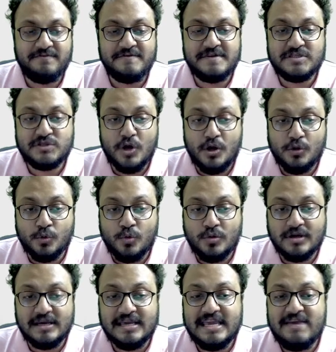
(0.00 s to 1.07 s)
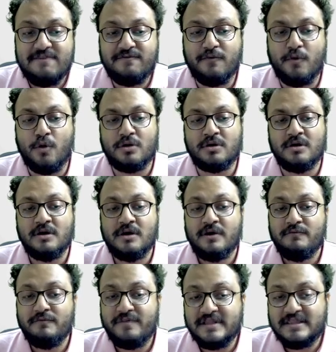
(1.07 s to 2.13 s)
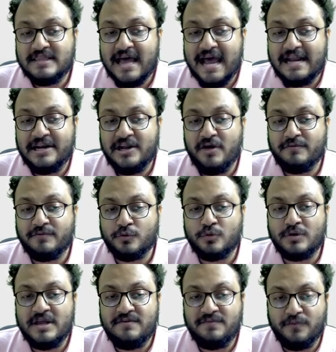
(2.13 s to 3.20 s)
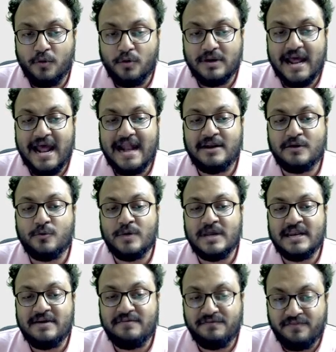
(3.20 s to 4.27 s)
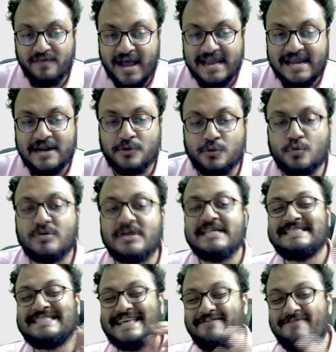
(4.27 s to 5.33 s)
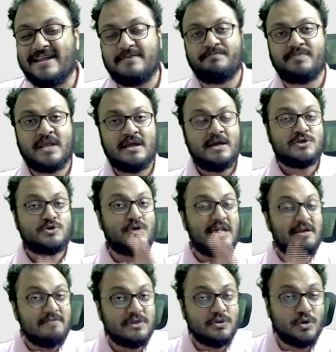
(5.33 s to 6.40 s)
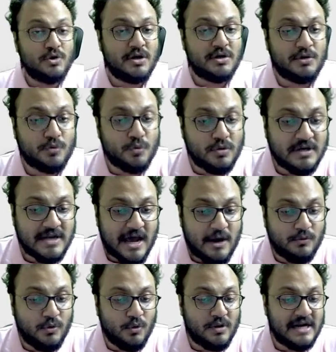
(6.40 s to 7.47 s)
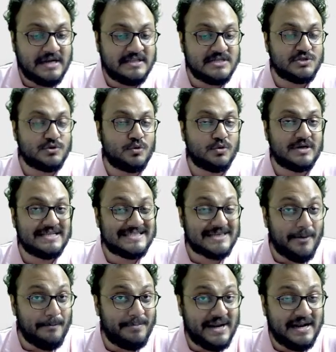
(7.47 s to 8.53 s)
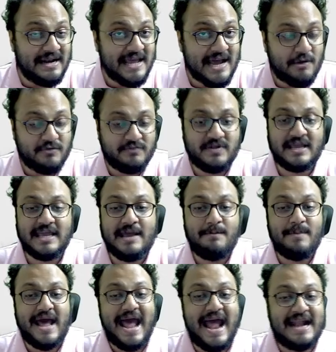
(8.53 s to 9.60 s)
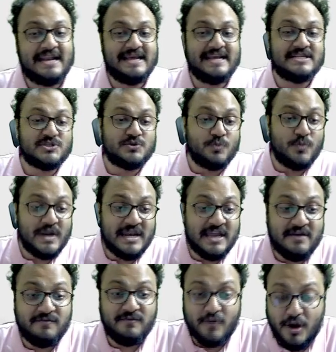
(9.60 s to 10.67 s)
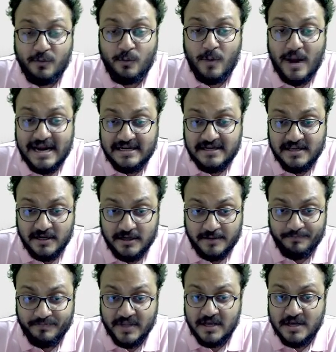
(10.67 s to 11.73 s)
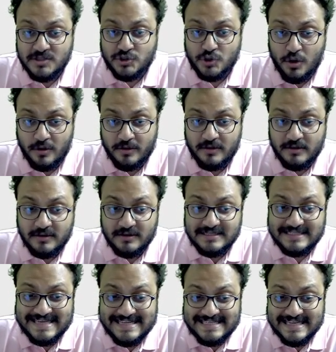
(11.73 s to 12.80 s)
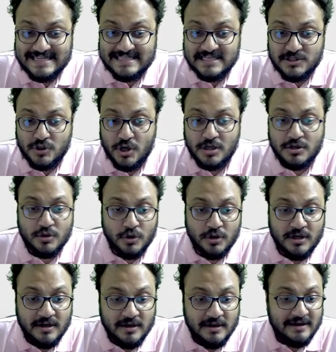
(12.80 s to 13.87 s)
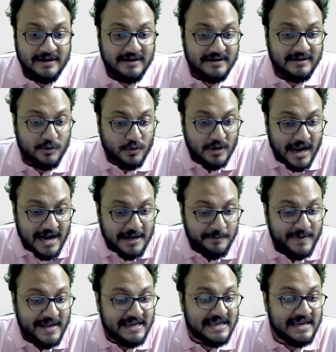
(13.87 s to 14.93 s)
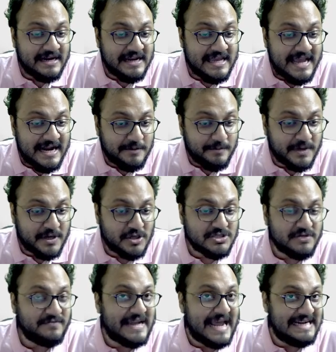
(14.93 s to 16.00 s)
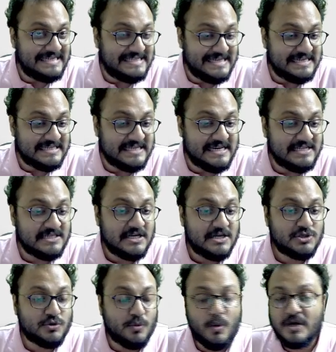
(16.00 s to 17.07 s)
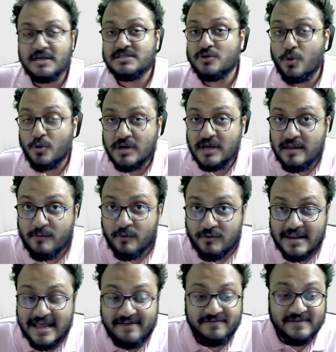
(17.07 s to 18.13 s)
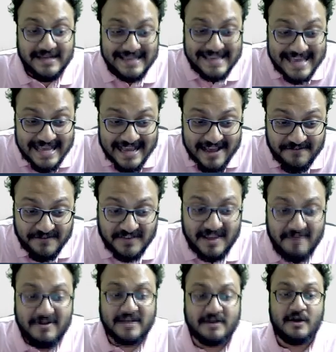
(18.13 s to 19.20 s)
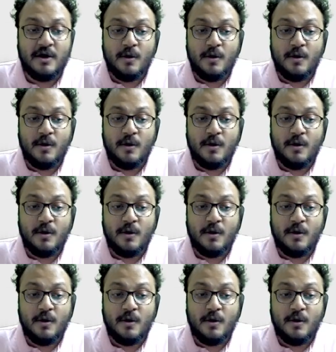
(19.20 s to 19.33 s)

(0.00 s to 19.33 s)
We saw rook e4 with the idea of rook d4 and queen f5 and rook d7. So even though you are a rook down, look at this rook. It's completely out of the game and it's winning for white here. So c6 is not good. You can't play king d8 because of knight c6. So what is the only move left? King f7.